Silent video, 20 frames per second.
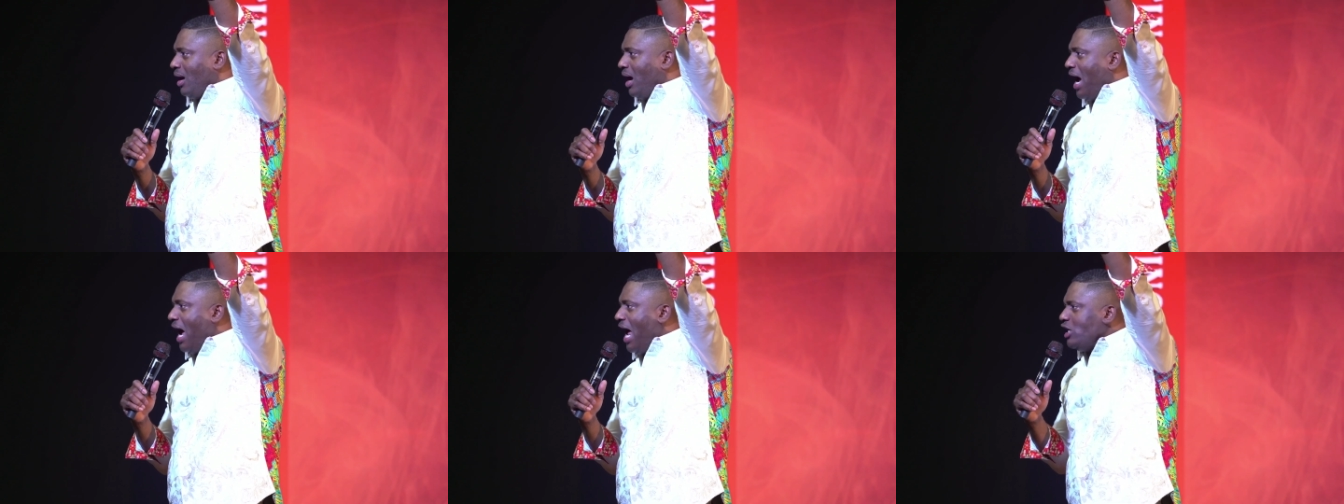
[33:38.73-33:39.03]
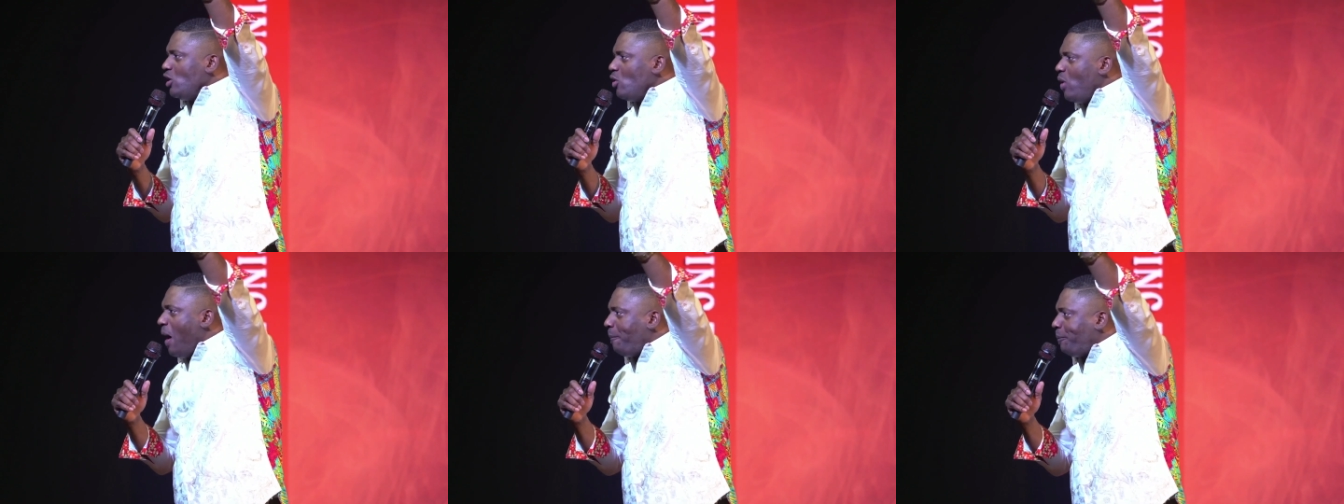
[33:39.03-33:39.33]
And
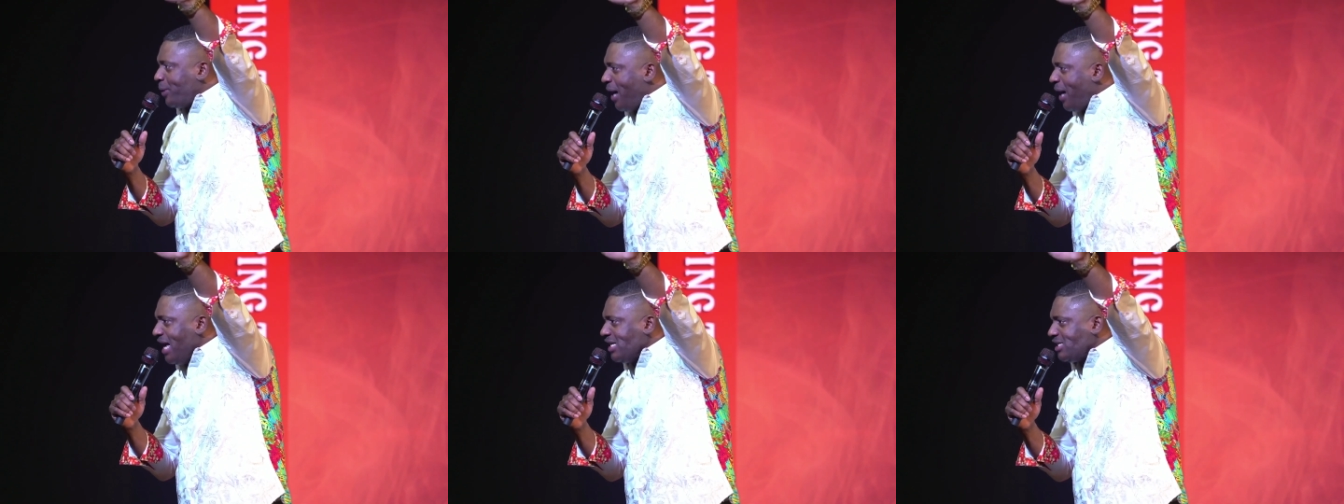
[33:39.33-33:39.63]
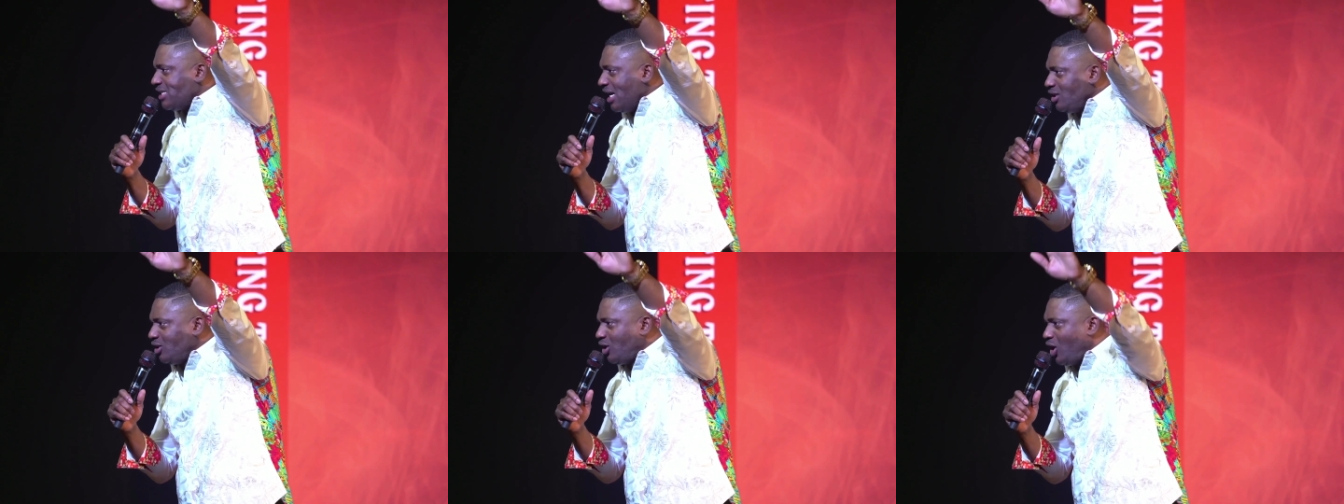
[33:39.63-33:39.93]
you were
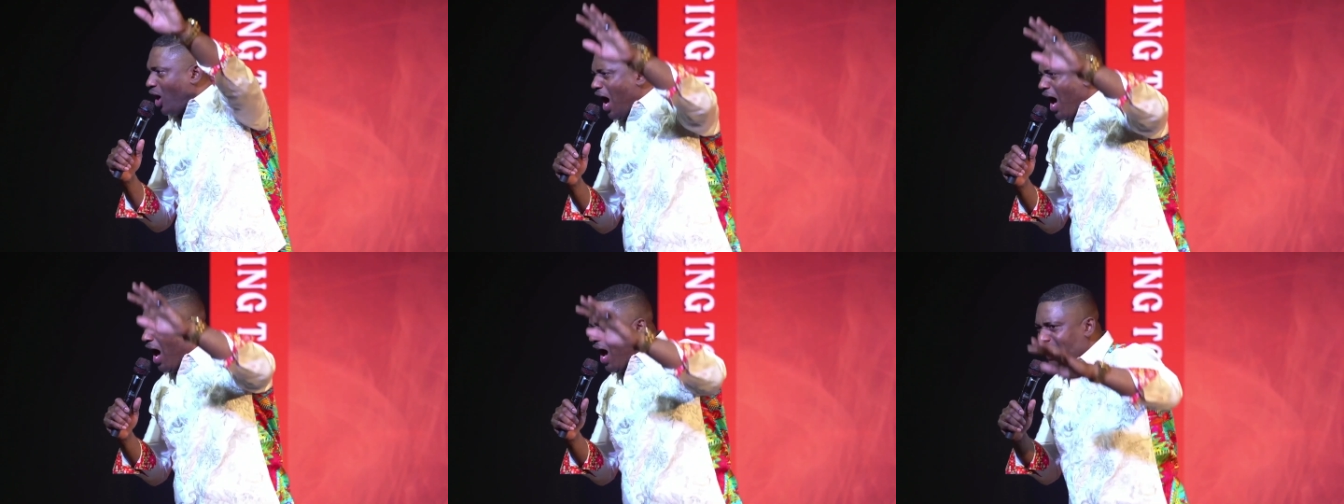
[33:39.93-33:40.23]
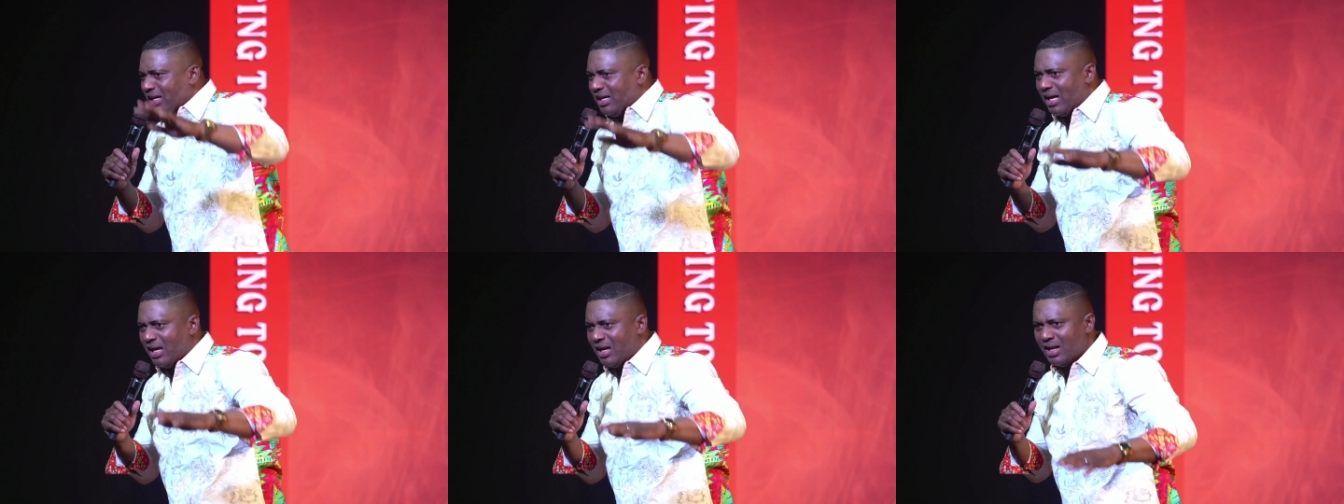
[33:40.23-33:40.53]
praising
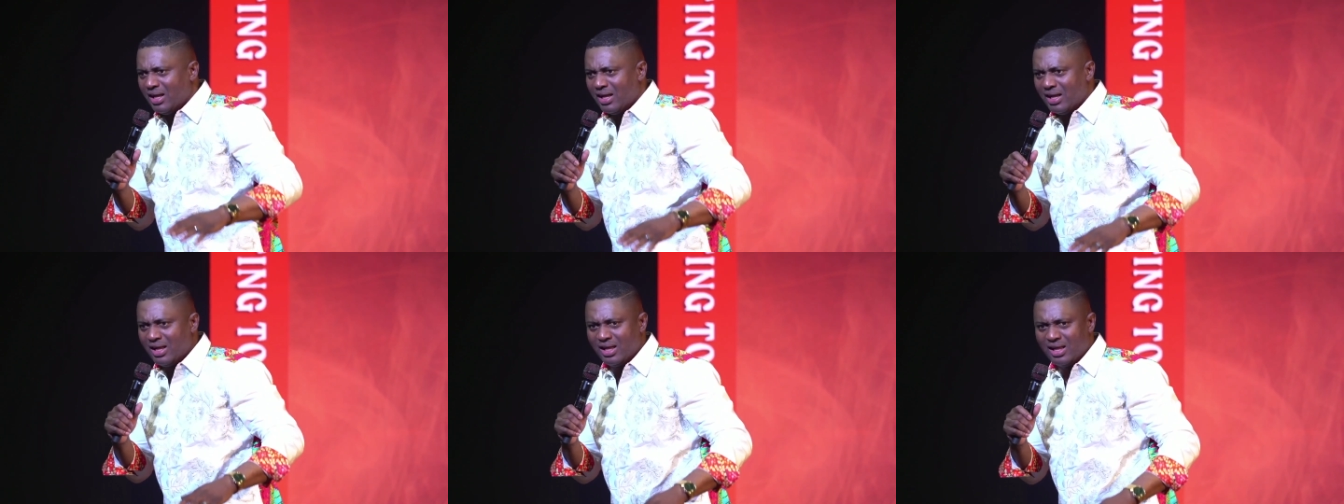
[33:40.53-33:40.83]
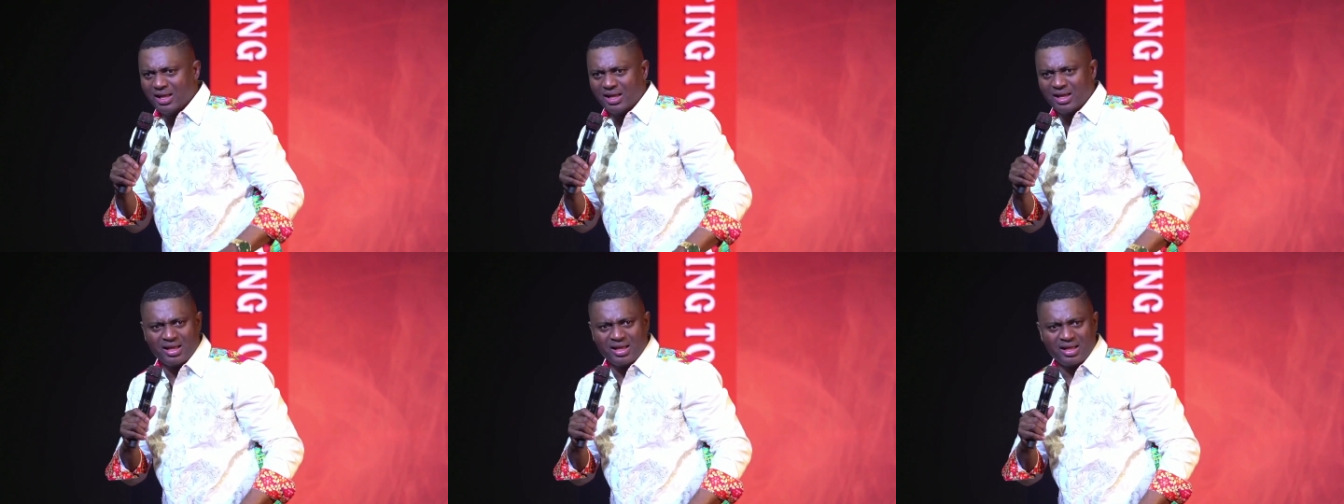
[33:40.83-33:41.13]
God.
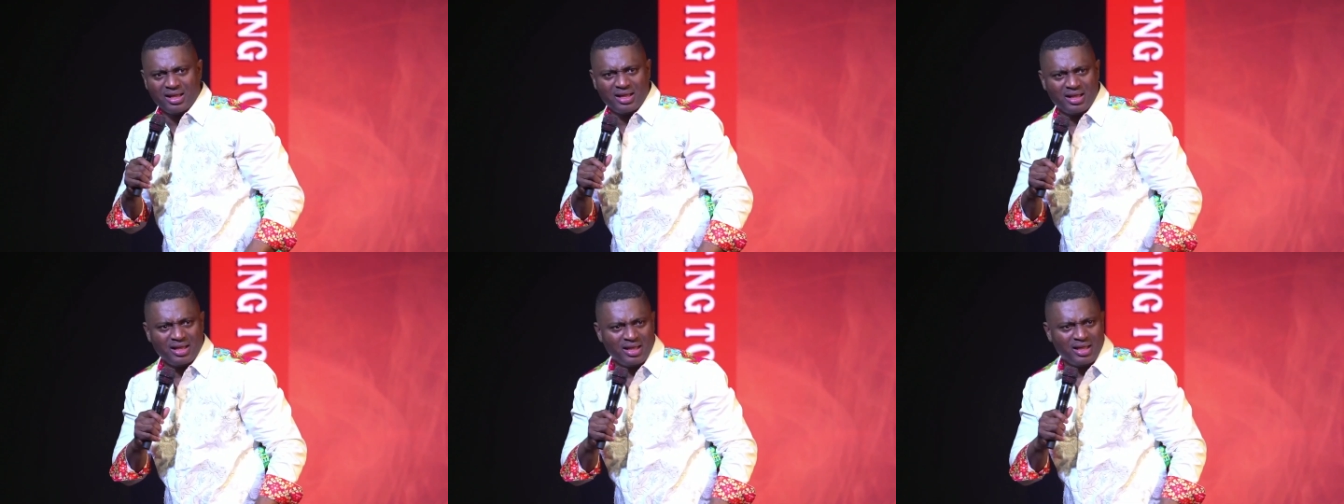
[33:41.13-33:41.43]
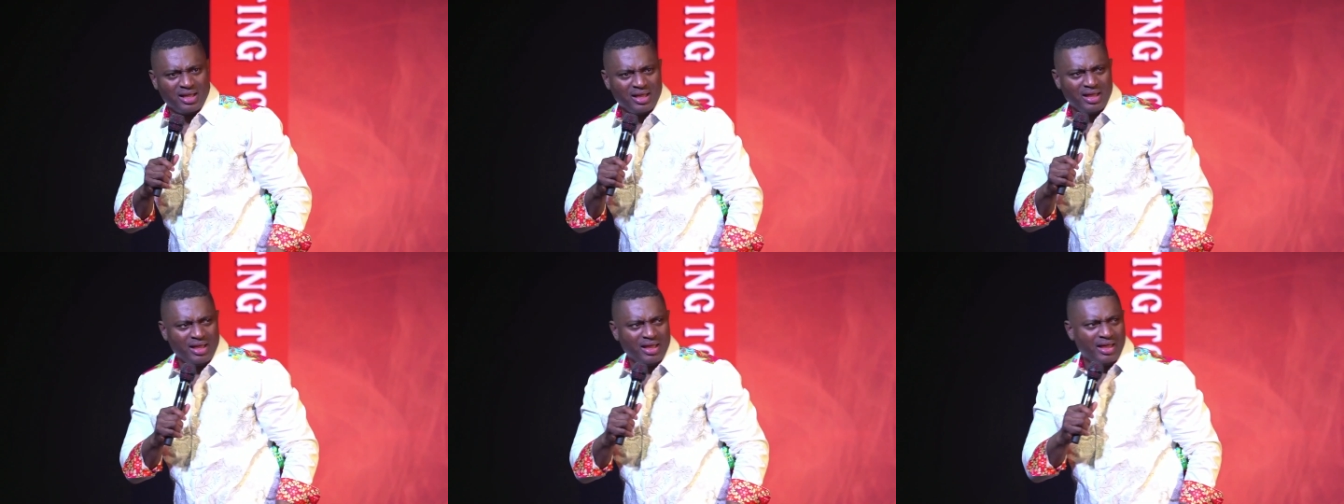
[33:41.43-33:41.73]

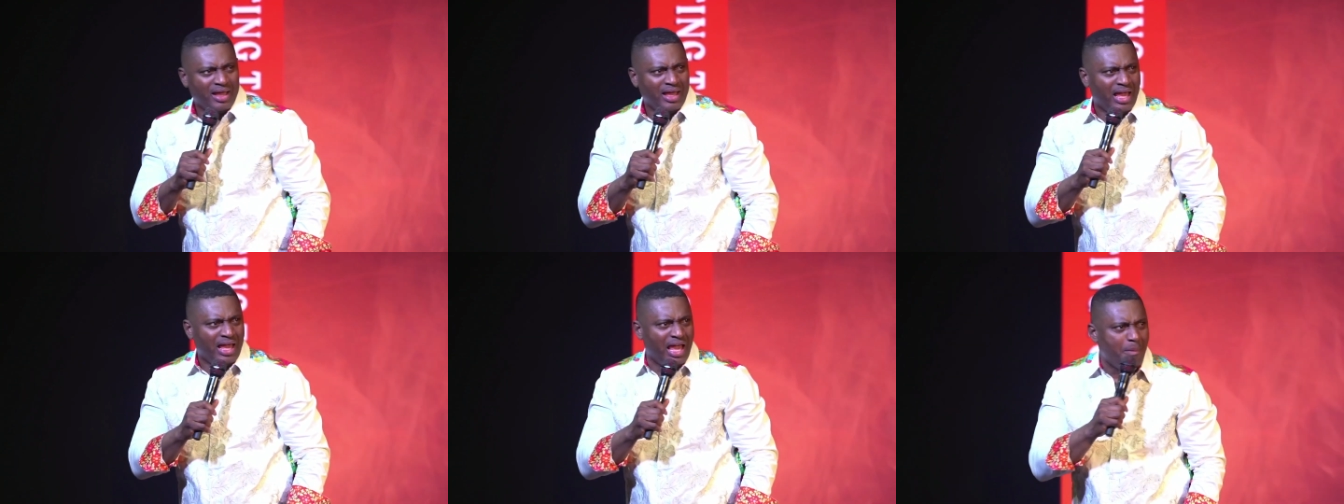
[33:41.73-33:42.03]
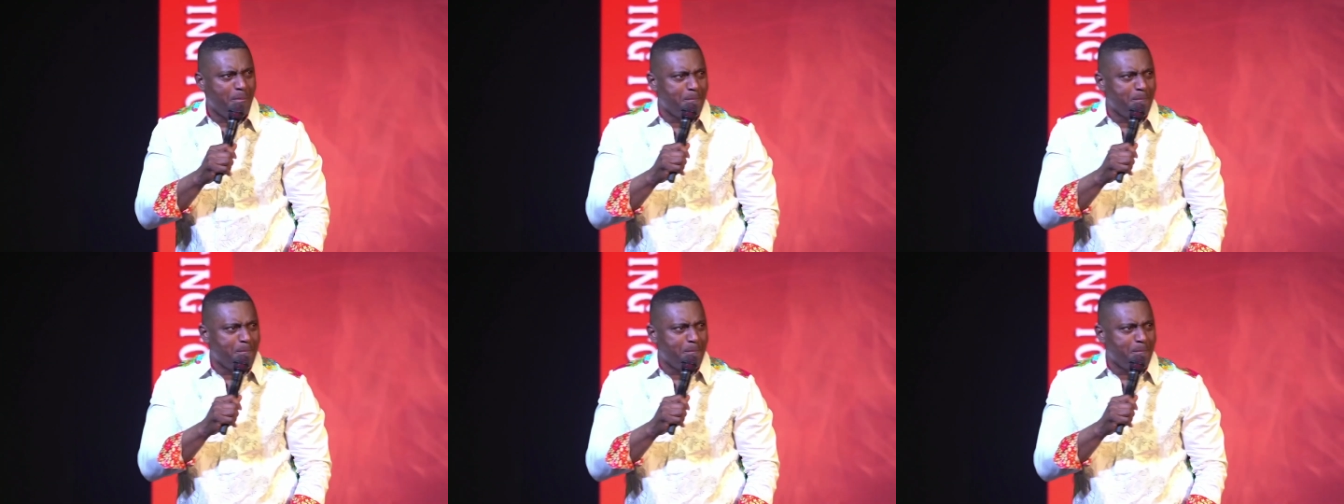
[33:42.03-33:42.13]
He